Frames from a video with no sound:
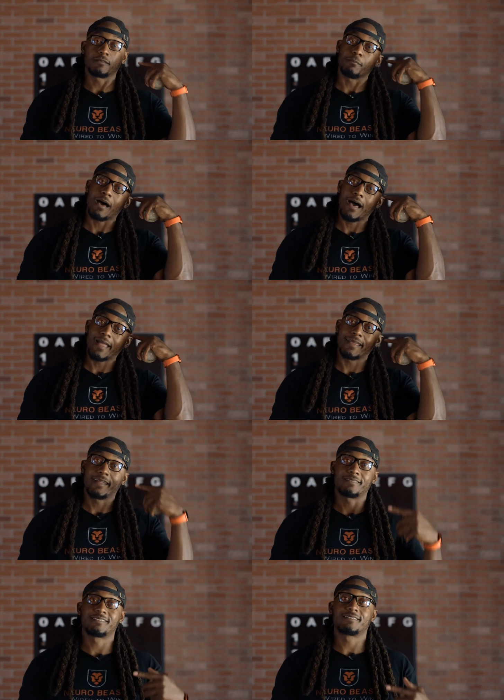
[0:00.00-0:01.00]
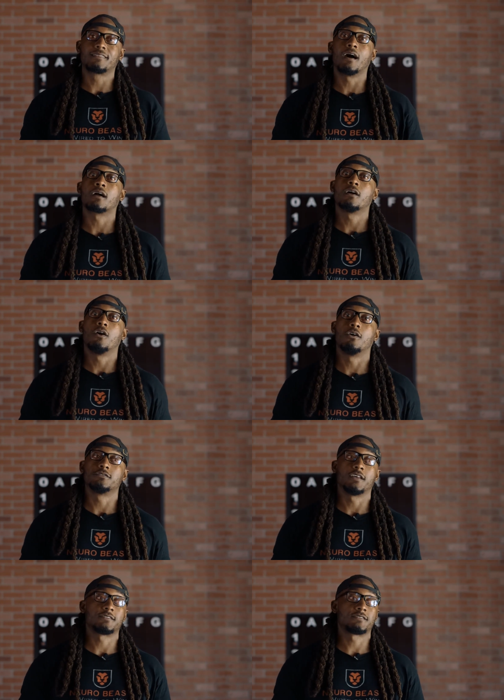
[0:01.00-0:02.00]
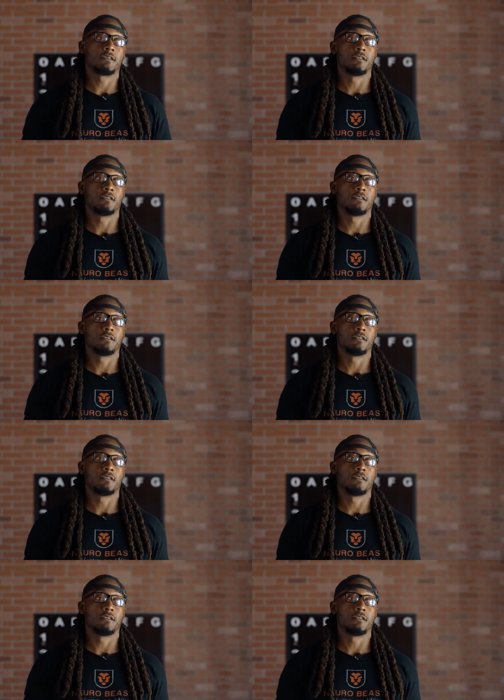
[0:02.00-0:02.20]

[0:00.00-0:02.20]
mind gets stuck on just